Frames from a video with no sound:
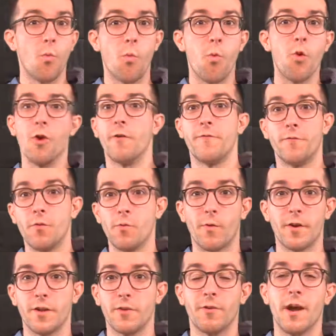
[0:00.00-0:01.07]
wolf
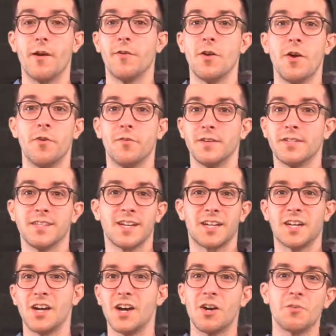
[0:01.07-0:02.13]
running around, no. It's
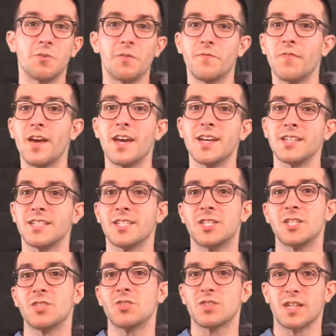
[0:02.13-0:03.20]
like ugly face. It
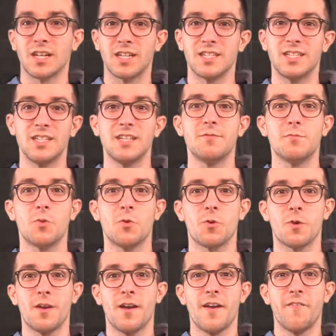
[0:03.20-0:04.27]
just looks like a
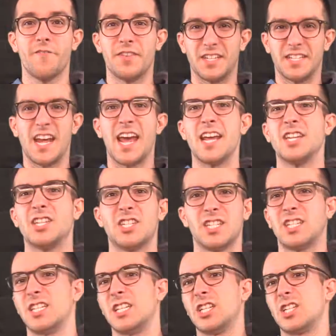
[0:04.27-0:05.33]

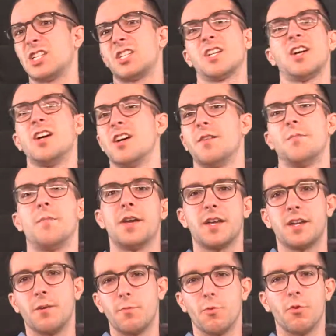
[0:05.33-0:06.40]
demorphitation ish,
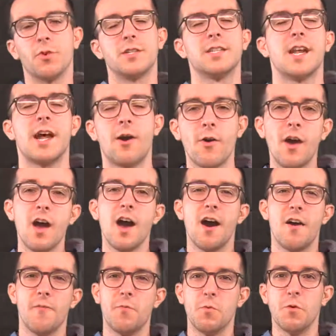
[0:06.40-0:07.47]
making up words now,
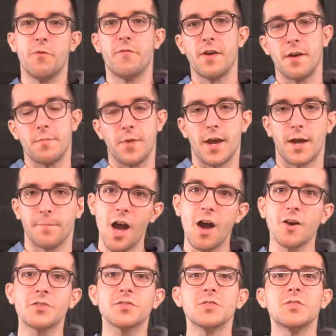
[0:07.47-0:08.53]
of wolf and man. I
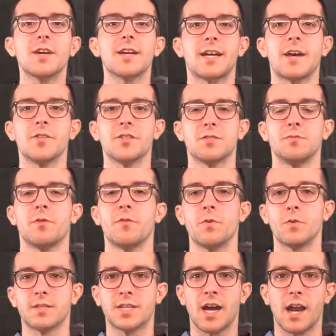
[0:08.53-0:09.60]
also like how this movie
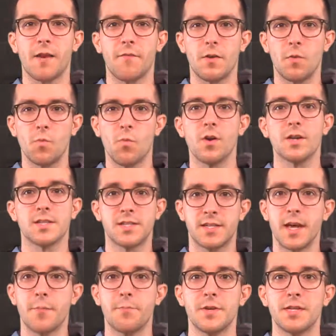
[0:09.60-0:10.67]
was kind of a one
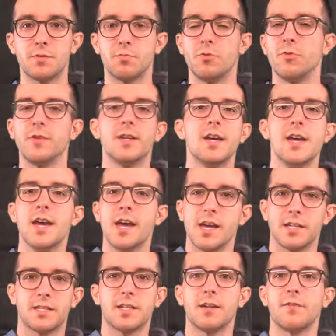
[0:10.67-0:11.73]
set piece movie.
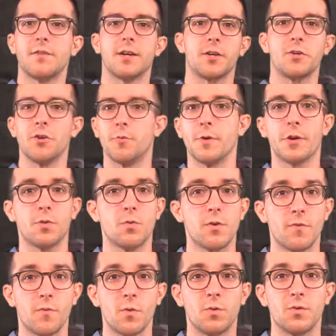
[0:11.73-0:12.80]
Instead of like, you know, American
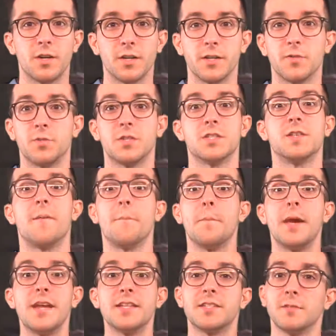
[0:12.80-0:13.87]
Wolf from London, which is an
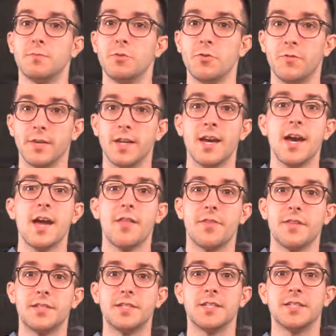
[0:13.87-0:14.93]
amazing movie,
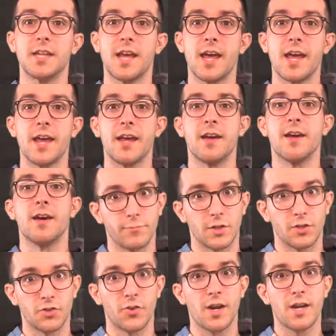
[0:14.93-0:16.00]
this is a, a
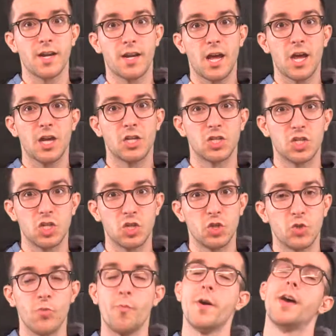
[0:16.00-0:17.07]
train
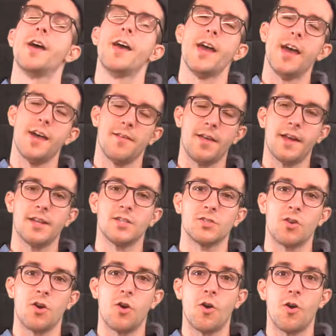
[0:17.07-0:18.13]
tube and that is
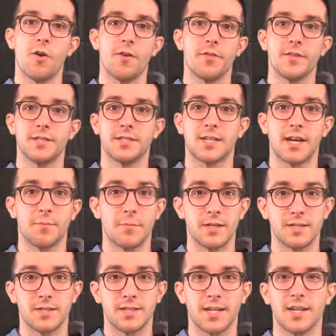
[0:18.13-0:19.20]
all this guy
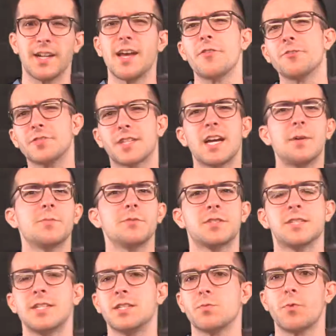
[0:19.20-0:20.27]
basically said. Yeah, there's a couple
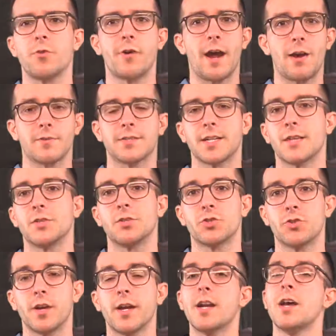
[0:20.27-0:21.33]
scenes where they're outside the
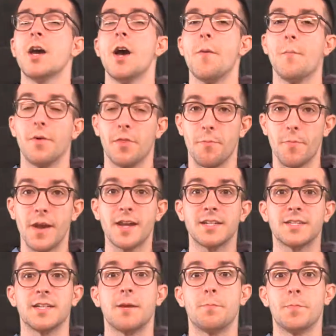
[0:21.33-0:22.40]
train, but the main
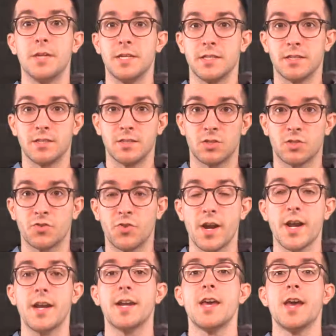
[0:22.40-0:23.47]
set piece is this
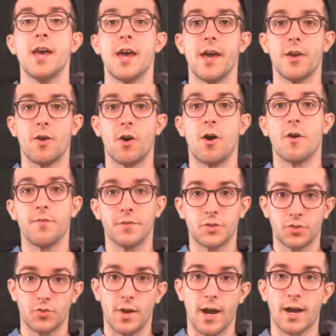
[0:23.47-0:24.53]
train and on the
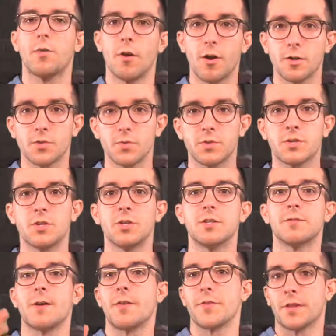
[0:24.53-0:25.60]
track. Also, what's good is
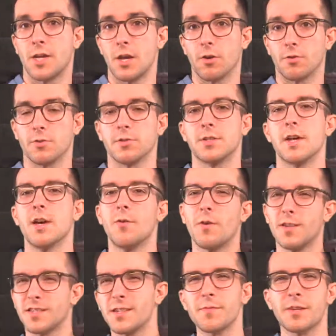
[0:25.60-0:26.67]
about the characters.
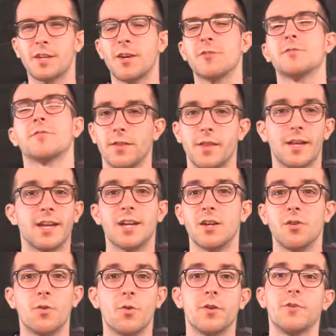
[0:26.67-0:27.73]
While some of the characters they get
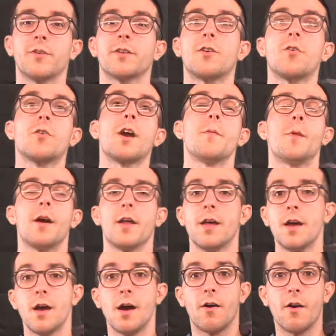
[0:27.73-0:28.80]
annoying, you're like, oh come on.
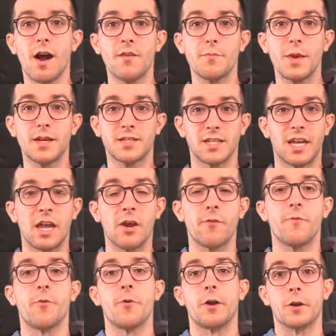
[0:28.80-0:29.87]
A lot of them actually care
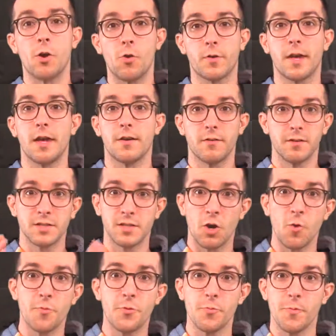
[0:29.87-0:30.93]
for it. Like, okay, let's
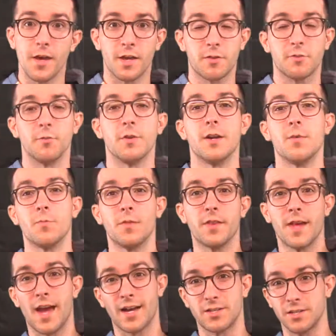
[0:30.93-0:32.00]
hope you make through it. And when
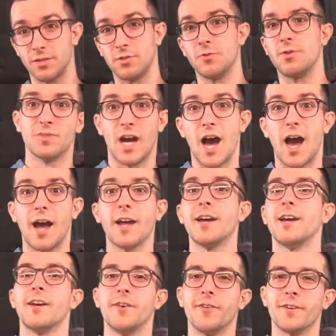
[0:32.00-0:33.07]
they actually do die,
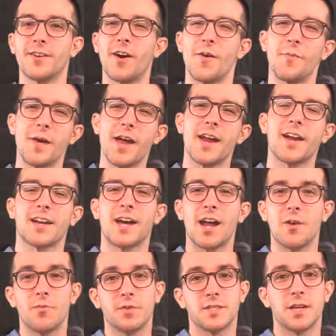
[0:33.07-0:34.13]
you're like, oh man, I
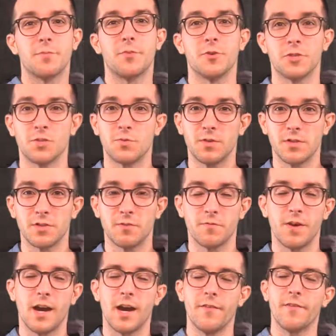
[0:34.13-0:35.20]
kind of wish that person would have
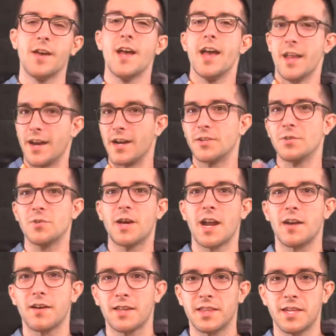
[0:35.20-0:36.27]
survived. And I do kind
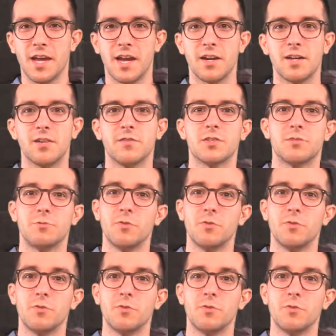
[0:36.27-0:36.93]
of like the ending of this